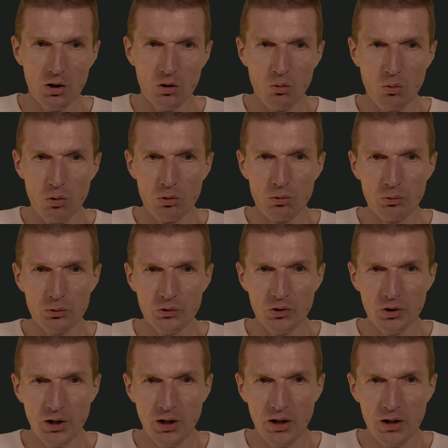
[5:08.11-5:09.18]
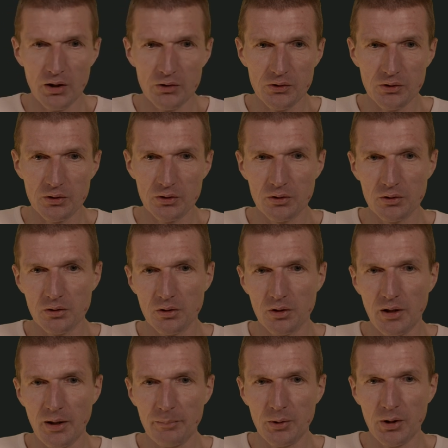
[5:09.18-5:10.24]
Quarkus as
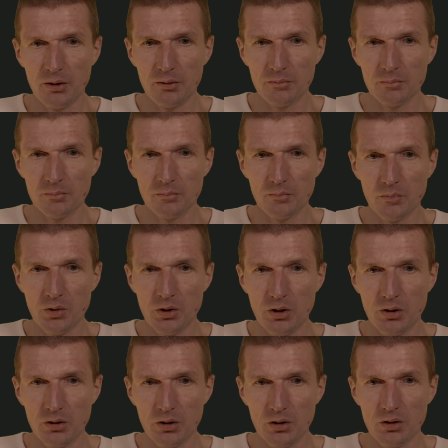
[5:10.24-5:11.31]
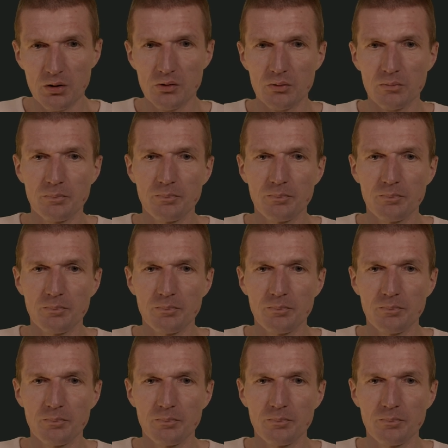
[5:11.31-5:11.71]
Lambda. Here it is.